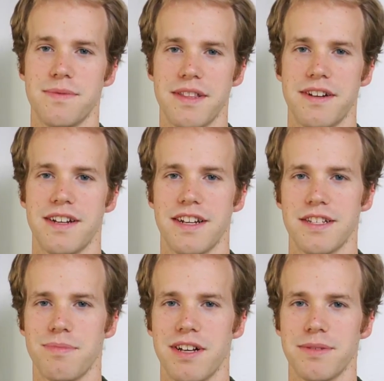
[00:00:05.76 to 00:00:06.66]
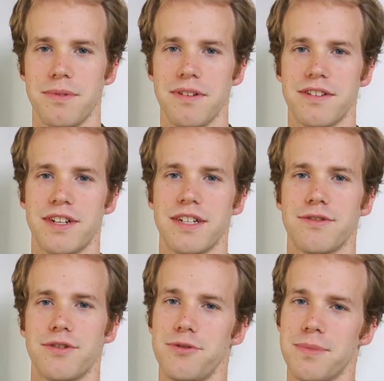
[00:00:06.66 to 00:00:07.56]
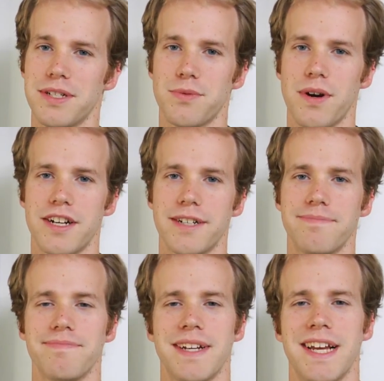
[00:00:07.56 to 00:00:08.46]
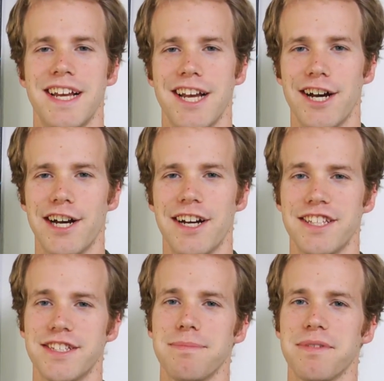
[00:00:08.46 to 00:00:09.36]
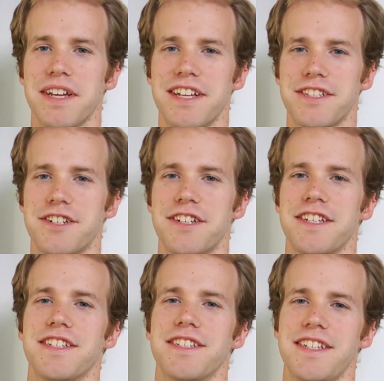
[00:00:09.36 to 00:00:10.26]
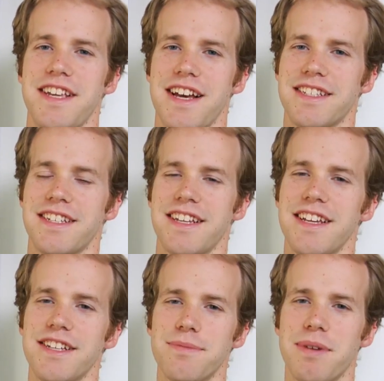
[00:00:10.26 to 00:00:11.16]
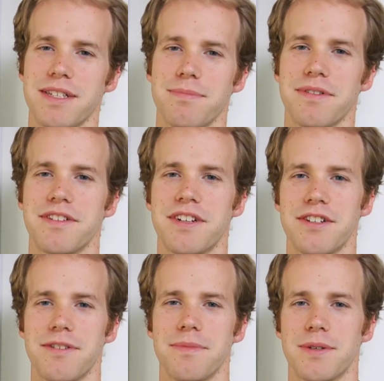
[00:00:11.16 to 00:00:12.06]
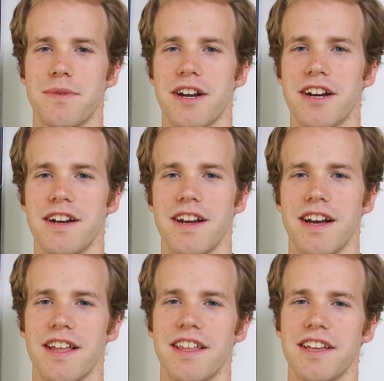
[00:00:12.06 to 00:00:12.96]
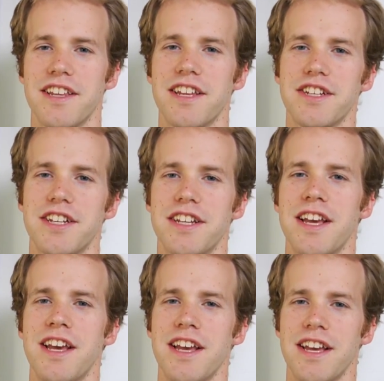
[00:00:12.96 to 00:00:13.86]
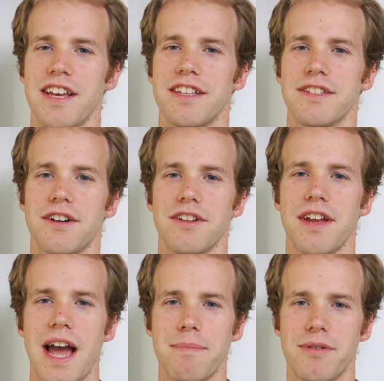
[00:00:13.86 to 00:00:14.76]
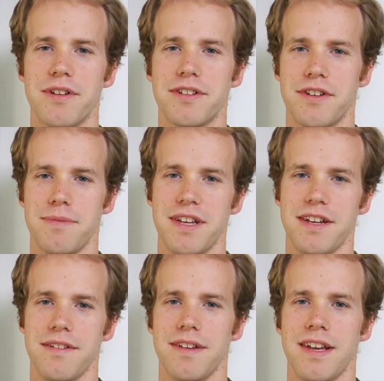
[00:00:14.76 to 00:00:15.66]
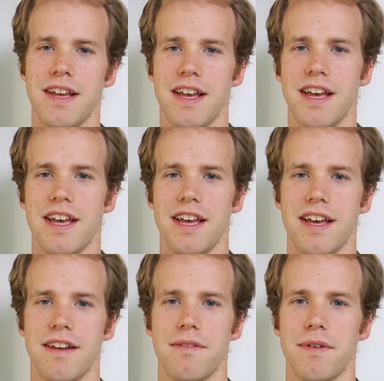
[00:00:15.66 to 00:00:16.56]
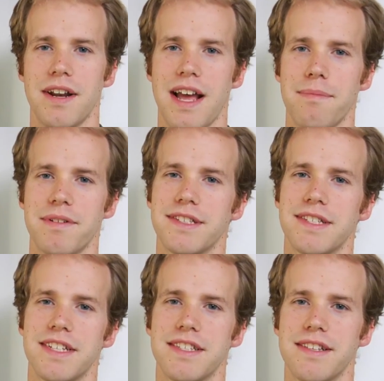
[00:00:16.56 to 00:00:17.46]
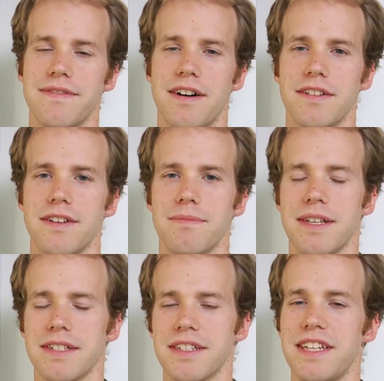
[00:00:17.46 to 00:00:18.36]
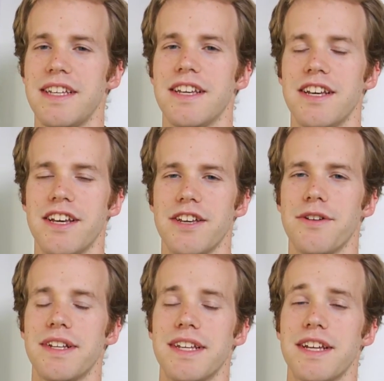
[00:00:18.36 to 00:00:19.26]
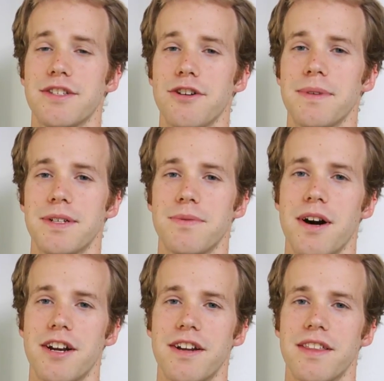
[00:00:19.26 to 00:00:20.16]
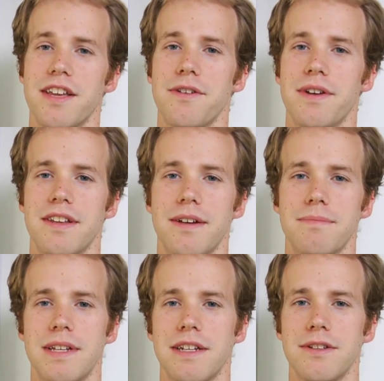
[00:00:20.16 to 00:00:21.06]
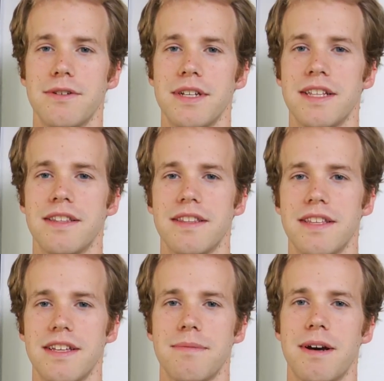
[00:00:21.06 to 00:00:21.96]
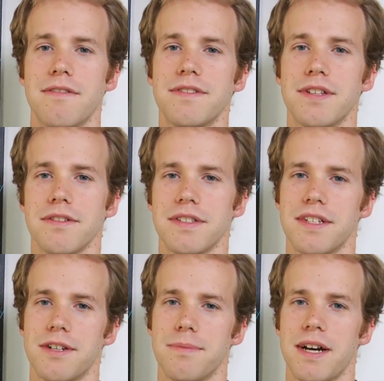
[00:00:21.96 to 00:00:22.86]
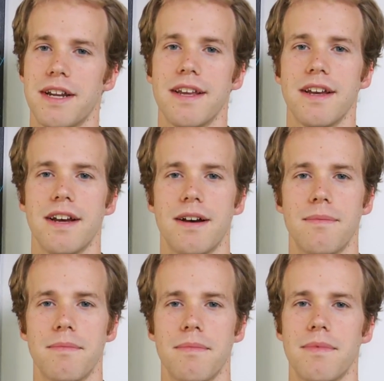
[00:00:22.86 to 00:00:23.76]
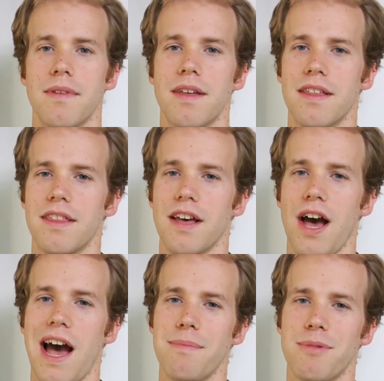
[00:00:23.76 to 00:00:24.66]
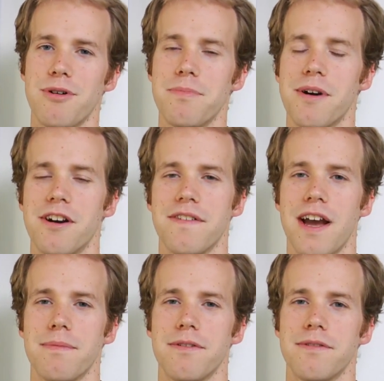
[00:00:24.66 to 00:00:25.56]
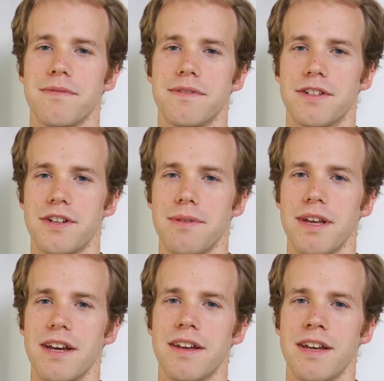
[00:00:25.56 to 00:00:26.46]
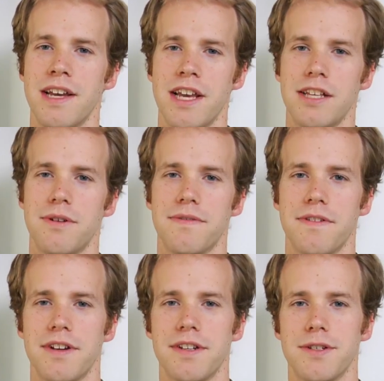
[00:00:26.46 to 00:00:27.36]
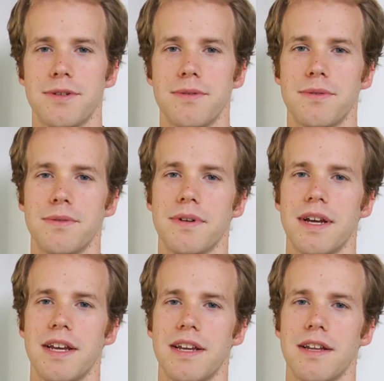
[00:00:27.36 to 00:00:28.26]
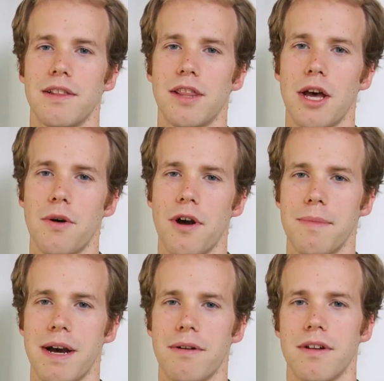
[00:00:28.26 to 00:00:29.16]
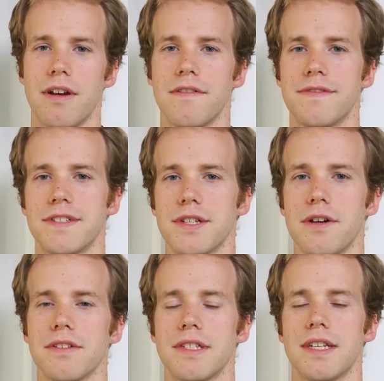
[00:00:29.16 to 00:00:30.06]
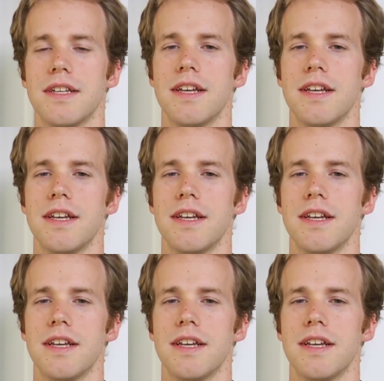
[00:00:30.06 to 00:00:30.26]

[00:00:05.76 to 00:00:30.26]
whether or not it's possible to drink too much water. Uh, the simple answer is yes, it is possible to drink too much water. Uh, the condition is called hyponatremia, and what happens is the following. Basically, you intake so much water that you end up diluting the amount of salts in your body. Um, the hypo part of hyponatremia is referring to a low amount of salt.